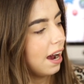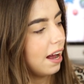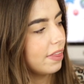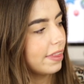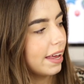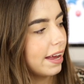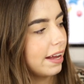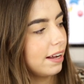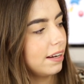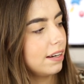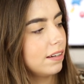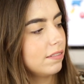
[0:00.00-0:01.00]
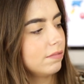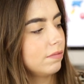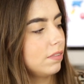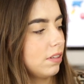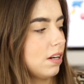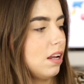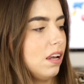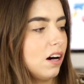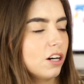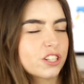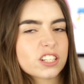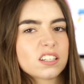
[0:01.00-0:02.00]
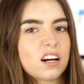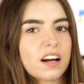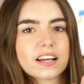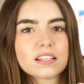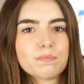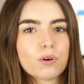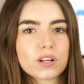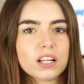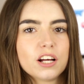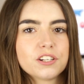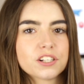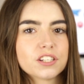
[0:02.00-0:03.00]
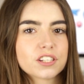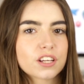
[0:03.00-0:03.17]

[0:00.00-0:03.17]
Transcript: and then a larger size body lotion.